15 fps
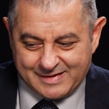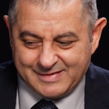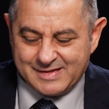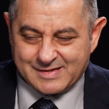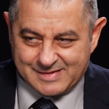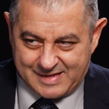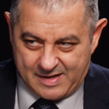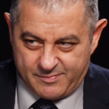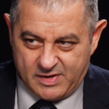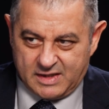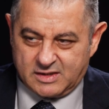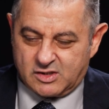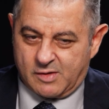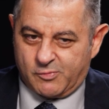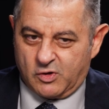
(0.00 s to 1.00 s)
the ideas can
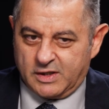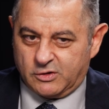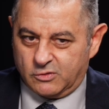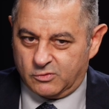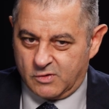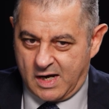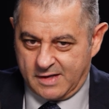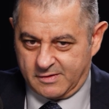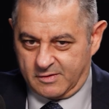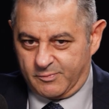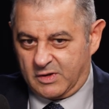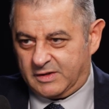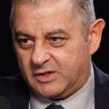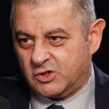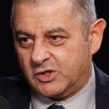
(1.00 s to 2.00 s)
be extrapolated to other
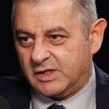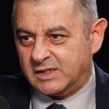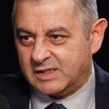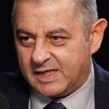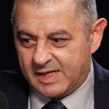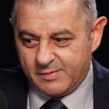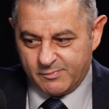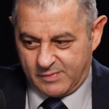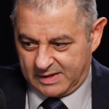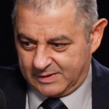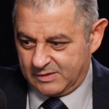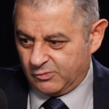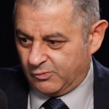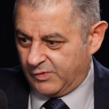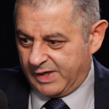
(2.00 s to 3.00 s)
partitioning scheme, but
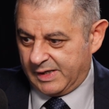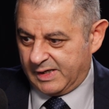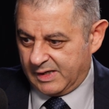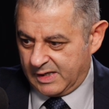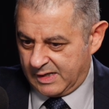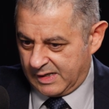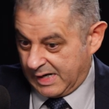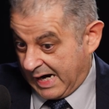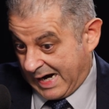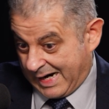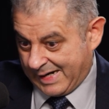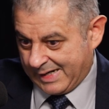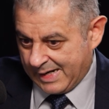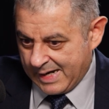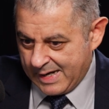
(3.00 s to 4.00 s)

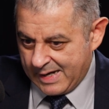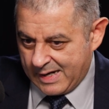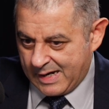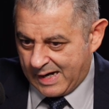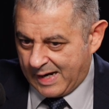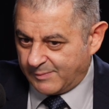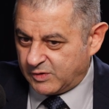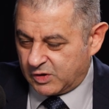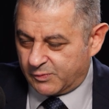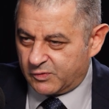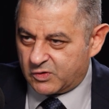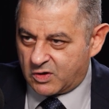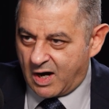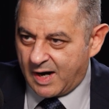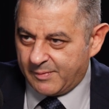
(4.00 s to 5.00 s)
I am
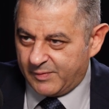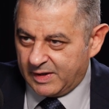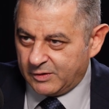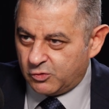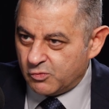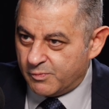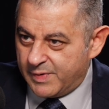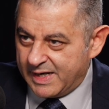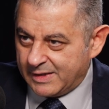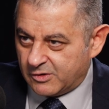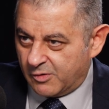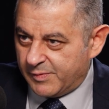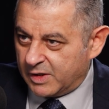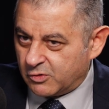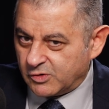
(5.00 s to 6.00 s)
subscribing to
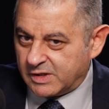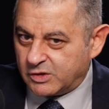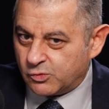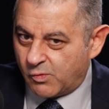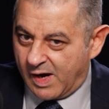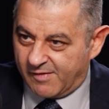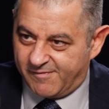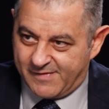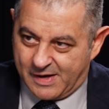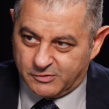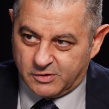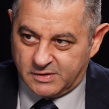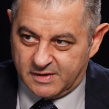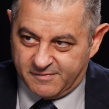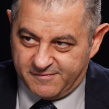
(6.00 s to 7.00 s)
Bader because it's
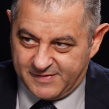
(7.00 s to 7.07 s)
well-founded in